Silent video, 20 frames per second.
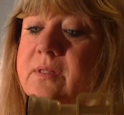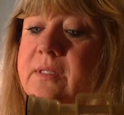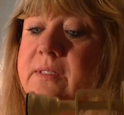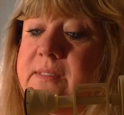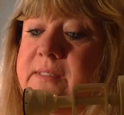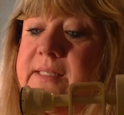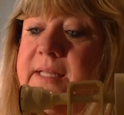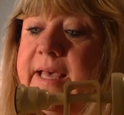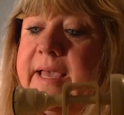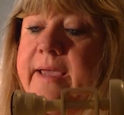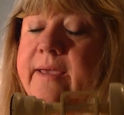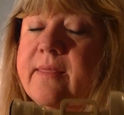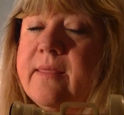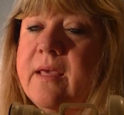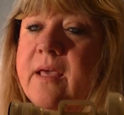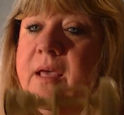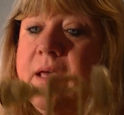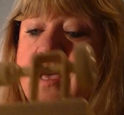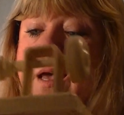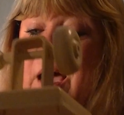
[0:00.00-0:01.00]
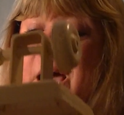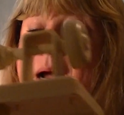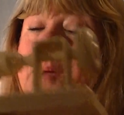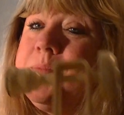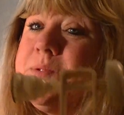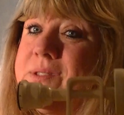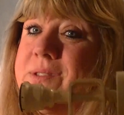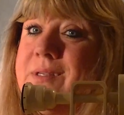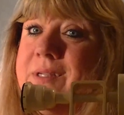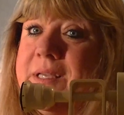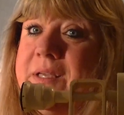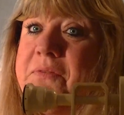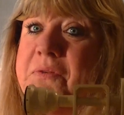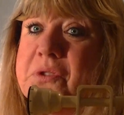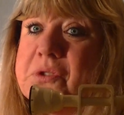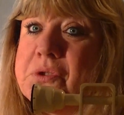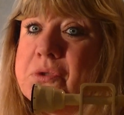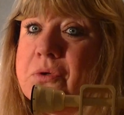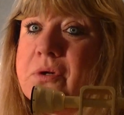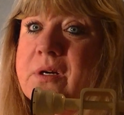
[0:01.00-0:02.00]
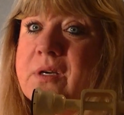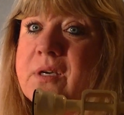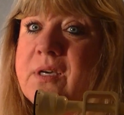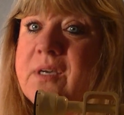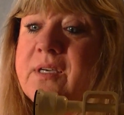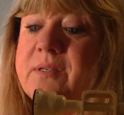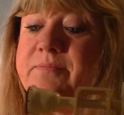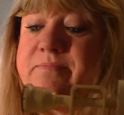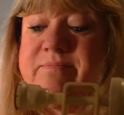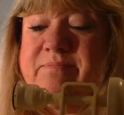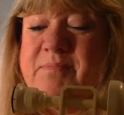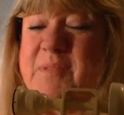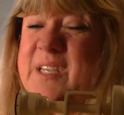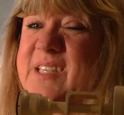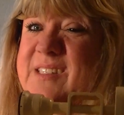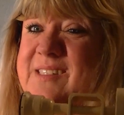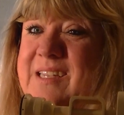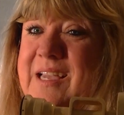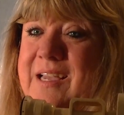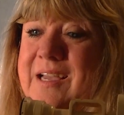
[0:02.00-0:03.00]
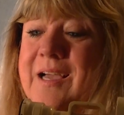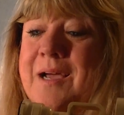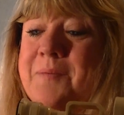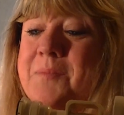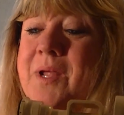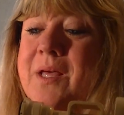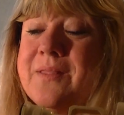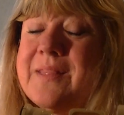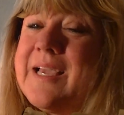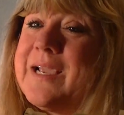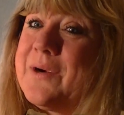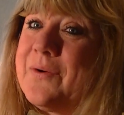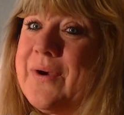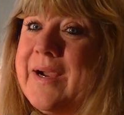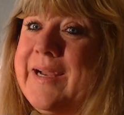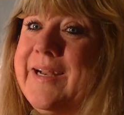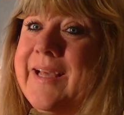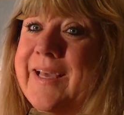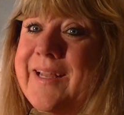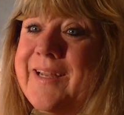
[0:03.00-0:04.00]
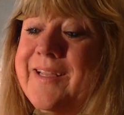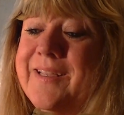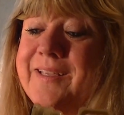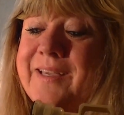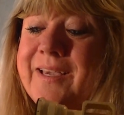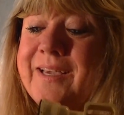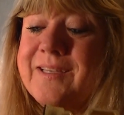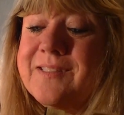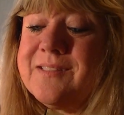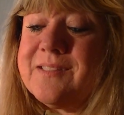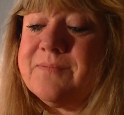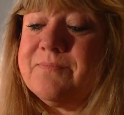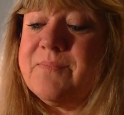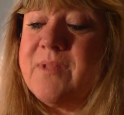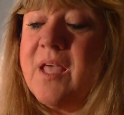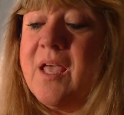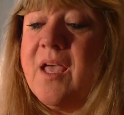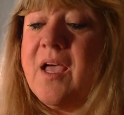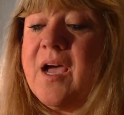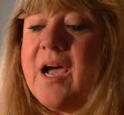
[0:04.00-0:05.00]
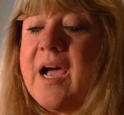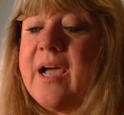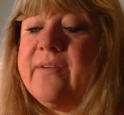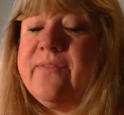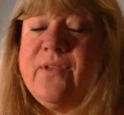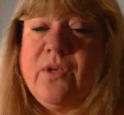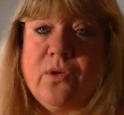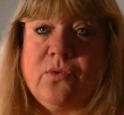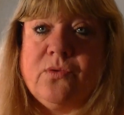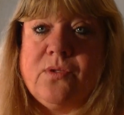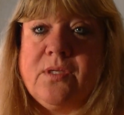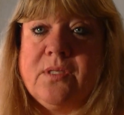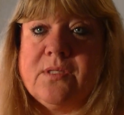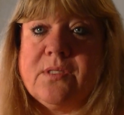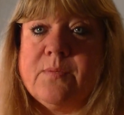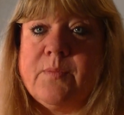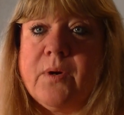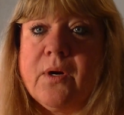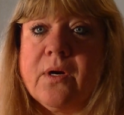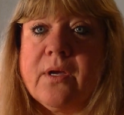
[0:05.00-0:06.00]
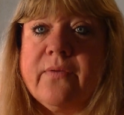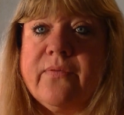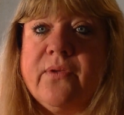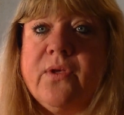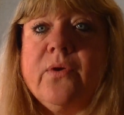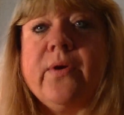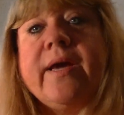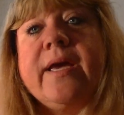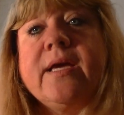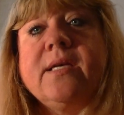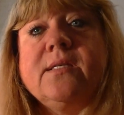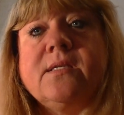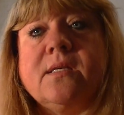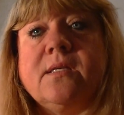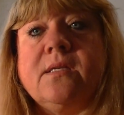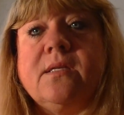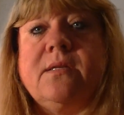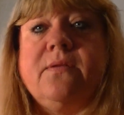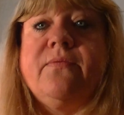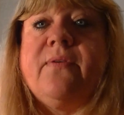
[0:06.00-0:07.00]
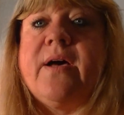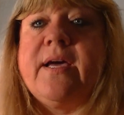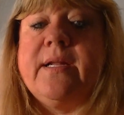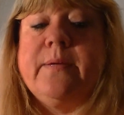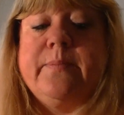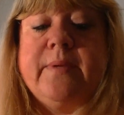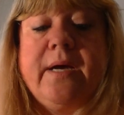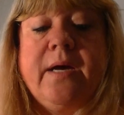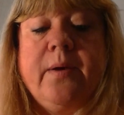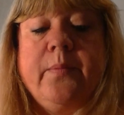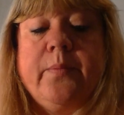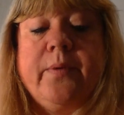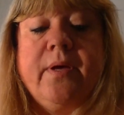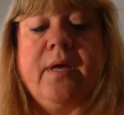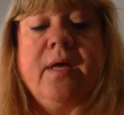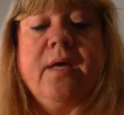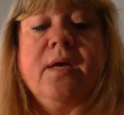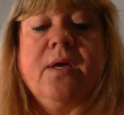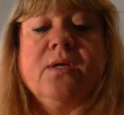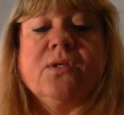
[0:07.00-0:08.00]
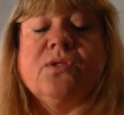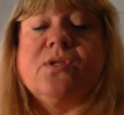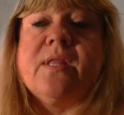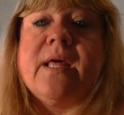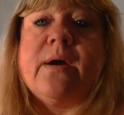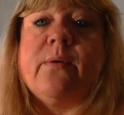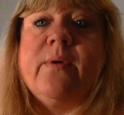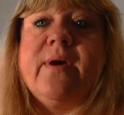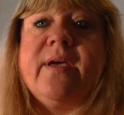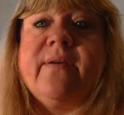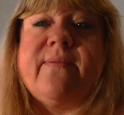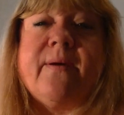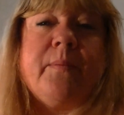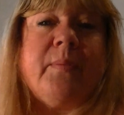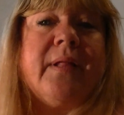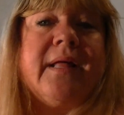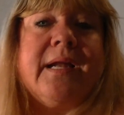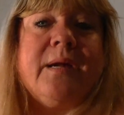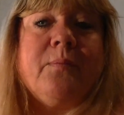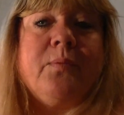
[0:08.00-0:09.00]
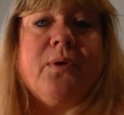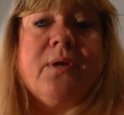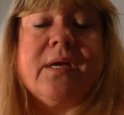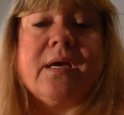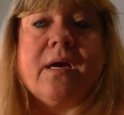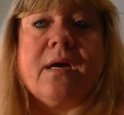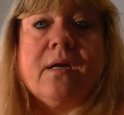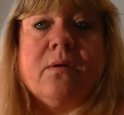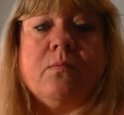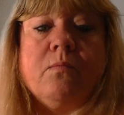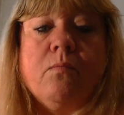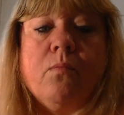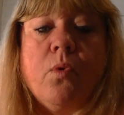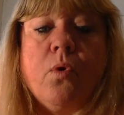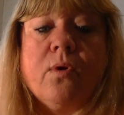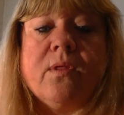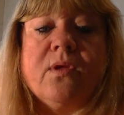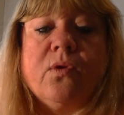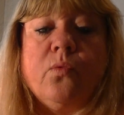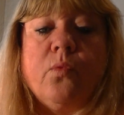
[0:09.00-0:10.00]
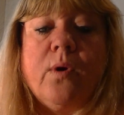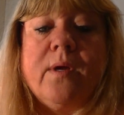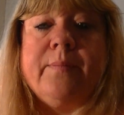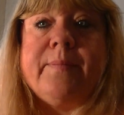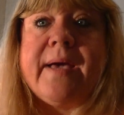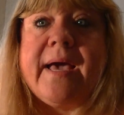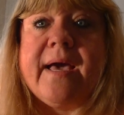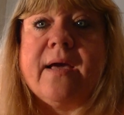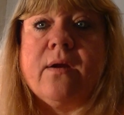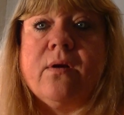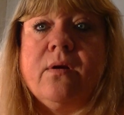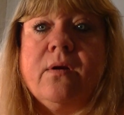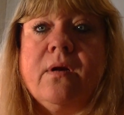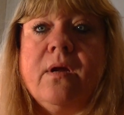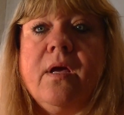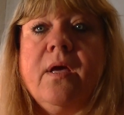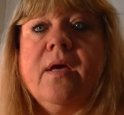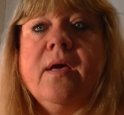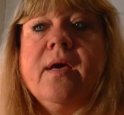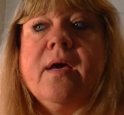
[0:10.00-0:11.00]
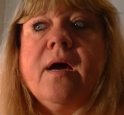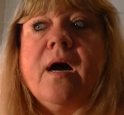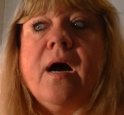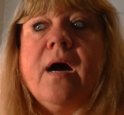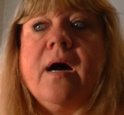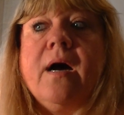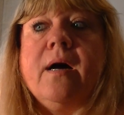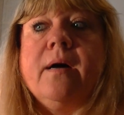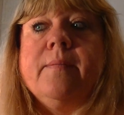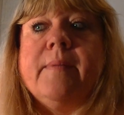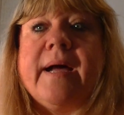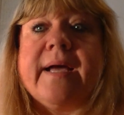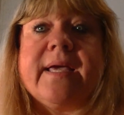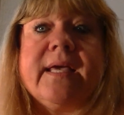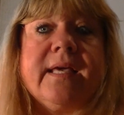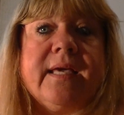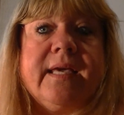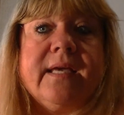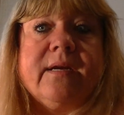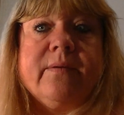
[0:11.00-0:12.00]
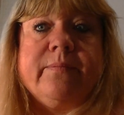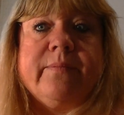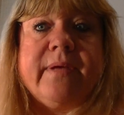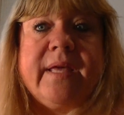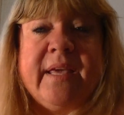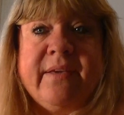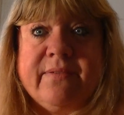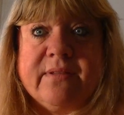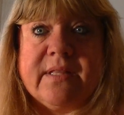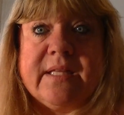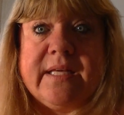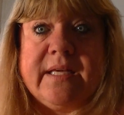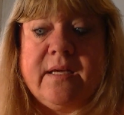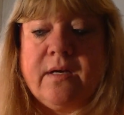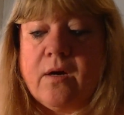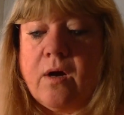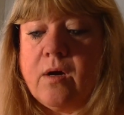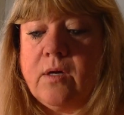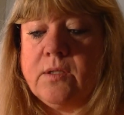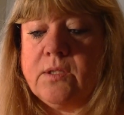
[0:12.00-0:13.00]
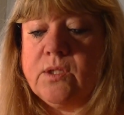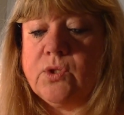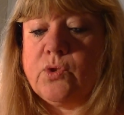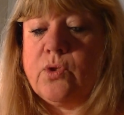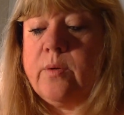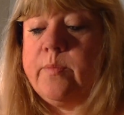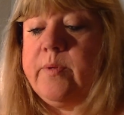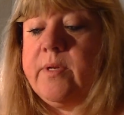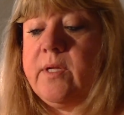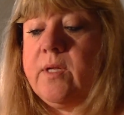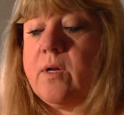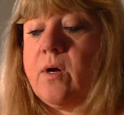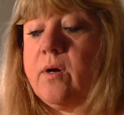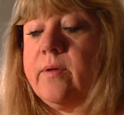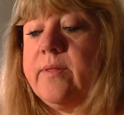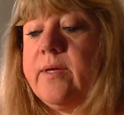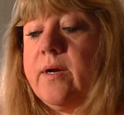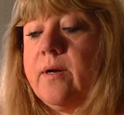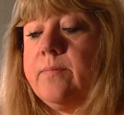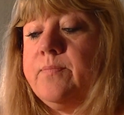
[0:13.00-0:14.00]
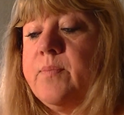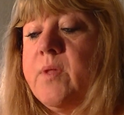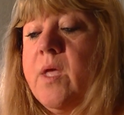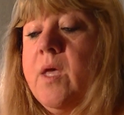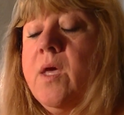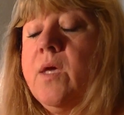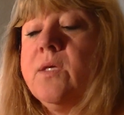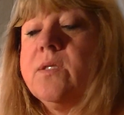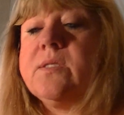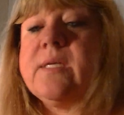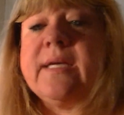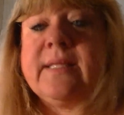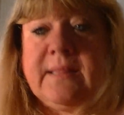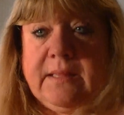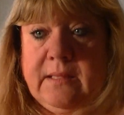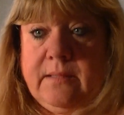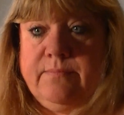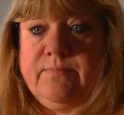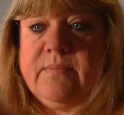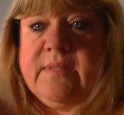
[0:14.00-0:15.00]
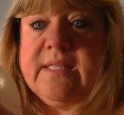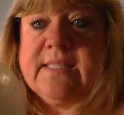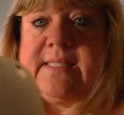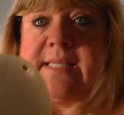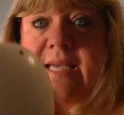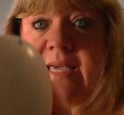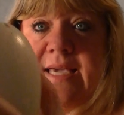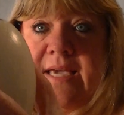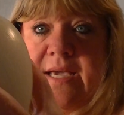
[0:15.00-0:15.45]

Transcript: this lathe. I'm just going to give you a shortcut because I'm not that great at it yet. I've used it to mark a few eggs and to divide them up, so that way if I plan on putting on more than one pattern, I can get them evenly distributed on there. It's like this egg